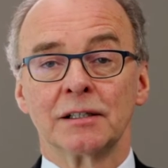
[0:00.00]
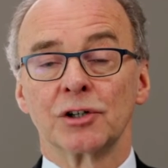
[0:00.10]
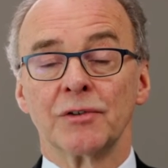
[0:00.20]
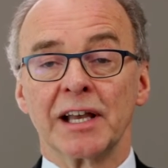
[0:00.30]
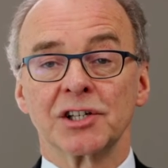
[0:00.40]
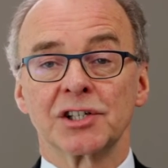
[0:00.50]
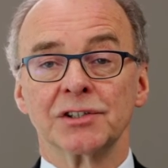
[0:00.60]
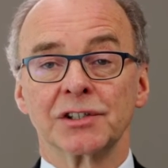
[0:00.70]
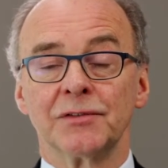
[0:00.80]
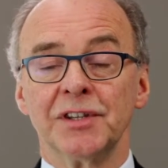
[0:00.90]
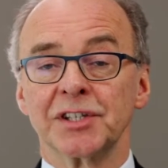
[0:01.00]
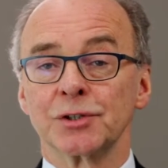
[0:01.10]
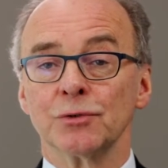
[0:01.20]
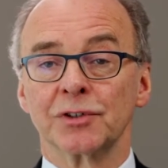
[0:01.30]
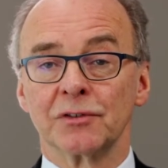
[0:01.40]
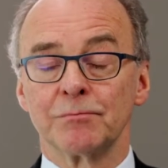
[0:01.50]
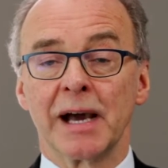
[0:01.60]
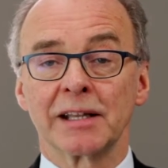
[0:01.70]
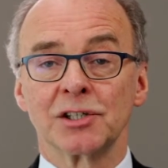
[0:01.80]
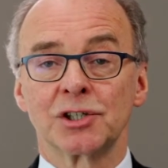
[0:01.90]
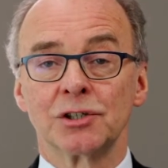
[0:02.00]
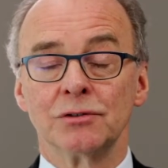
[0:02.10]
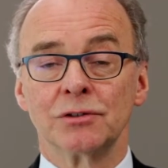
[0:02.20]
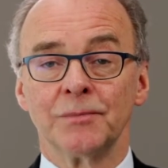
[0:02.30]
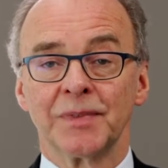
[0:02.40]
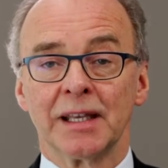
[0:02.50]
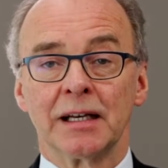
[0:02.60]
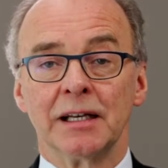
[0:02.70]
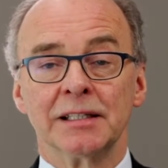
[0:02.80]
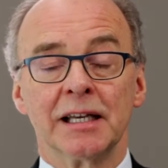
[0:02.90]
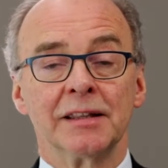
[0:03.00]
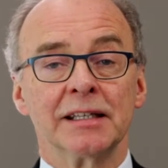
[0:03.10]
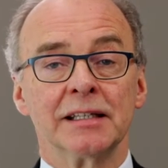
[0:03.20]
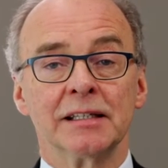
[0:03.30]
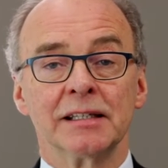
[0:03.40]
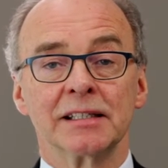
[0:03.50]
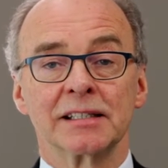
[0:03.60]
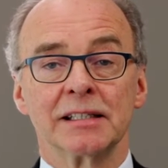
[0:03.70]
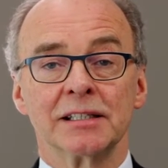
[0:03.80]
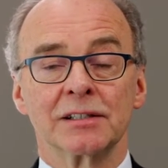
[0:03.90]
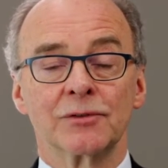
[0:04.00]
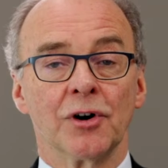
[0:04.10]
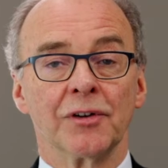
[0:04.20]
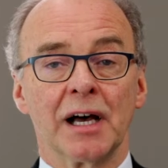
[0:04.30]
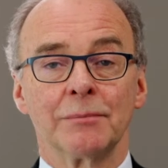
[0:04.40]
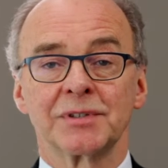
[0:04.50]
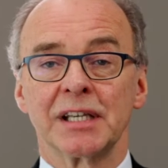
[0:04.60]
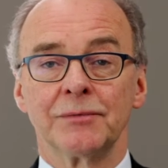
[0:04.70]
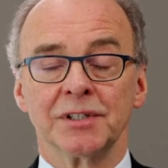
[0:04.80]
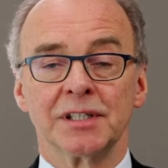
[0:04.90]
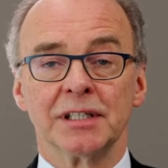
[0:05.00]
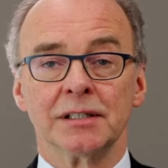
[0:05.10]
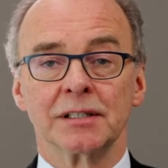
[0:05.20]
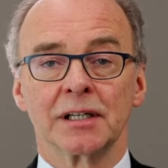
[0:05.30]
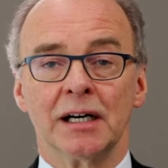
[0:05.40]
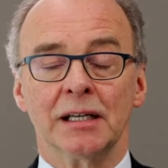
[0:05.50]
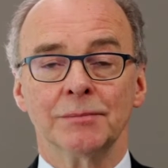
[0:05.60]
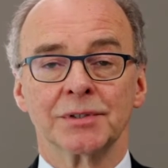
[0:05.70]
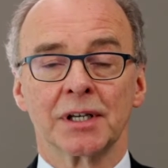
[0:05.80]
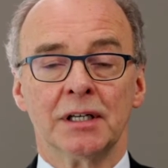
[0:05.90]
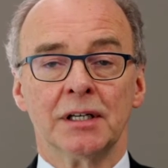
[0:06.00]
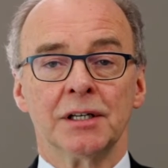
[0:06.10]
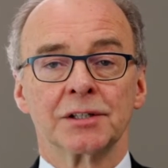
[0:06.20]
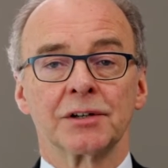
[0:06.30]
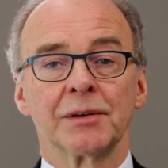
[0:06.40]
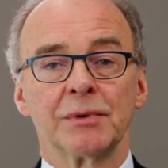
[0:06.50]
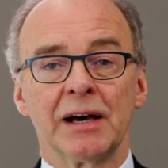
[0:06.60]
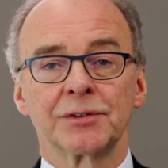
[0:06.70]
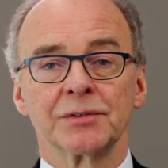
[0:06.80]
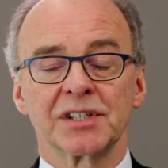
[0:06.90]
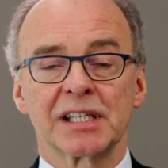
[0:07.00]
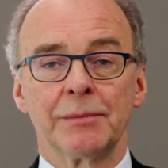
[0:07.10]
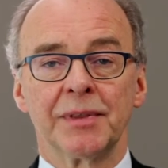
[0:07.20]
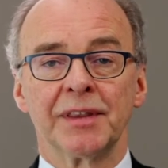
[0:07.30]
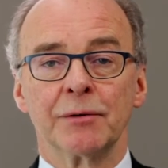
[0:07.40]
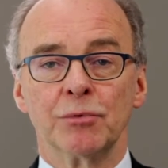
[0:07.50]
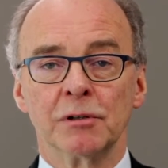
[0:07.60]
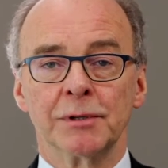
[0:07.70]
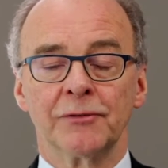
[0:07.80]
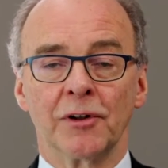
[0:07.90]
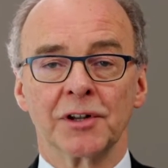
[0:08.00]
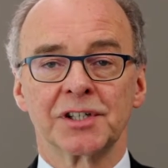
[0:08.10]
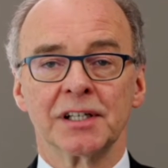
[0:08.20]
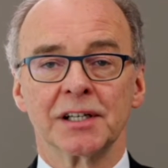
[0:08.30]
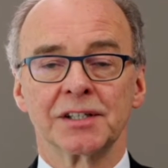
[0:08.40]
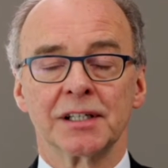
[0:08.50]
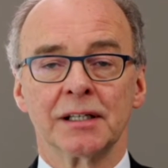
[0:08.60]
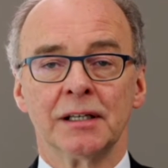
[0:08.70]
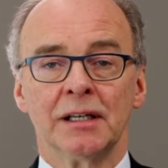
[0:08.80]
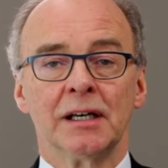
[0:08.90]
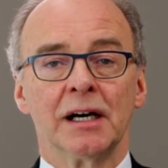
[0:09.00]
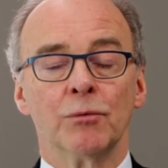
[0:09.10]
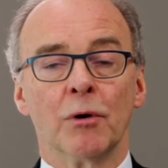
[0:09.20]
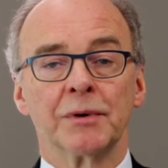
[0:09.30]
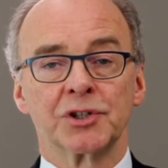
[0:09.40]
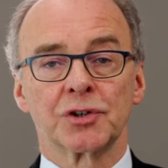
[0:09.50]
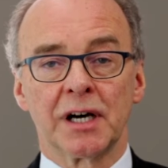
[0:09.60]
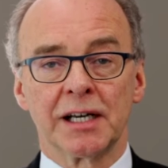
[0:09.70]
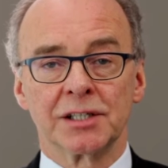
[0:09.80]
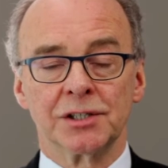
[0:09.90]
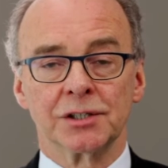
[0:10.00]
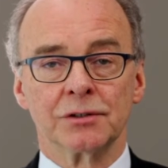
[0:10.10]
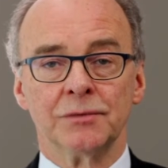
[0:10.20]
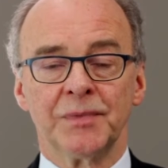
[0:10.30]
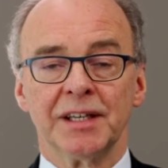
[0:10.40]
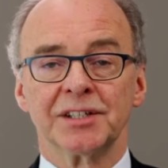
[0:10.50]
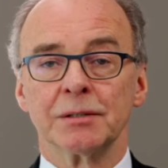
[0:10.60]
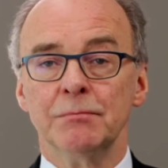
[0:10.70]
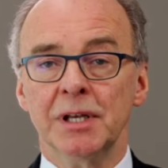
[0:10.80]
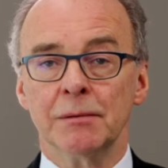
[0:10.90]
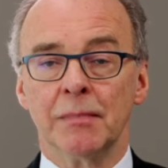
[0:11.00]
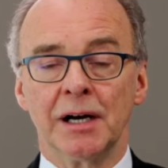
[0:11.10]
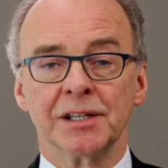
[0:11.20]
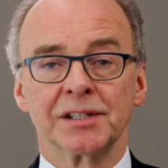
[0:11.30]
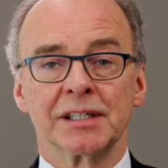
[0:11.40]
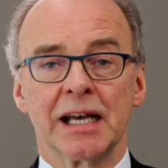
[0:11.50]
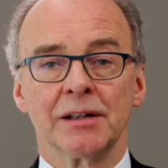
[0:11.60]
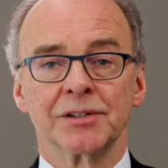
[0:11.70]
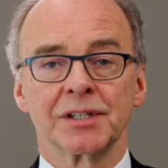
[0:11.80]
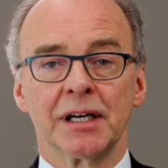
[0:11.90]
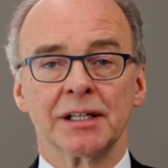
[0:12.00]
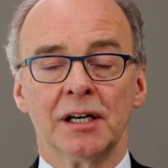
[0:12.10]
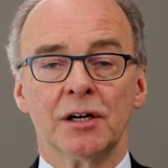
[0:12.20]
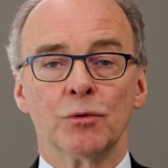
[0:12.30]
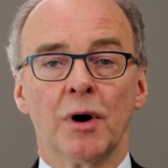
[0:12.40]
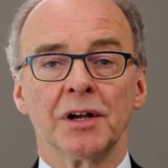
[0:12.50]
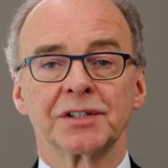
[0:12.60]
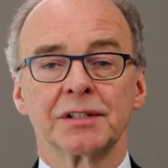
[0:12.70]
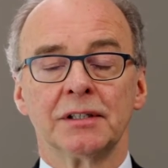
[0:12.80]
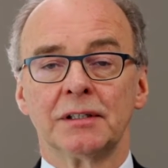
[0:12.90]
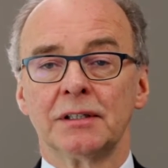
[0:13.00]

corrections of this sort of magnitude, and yet the indices have gone up 17 times. So I think we have to accept that there will be volatility, and what we try to do is to minimize the downside whilst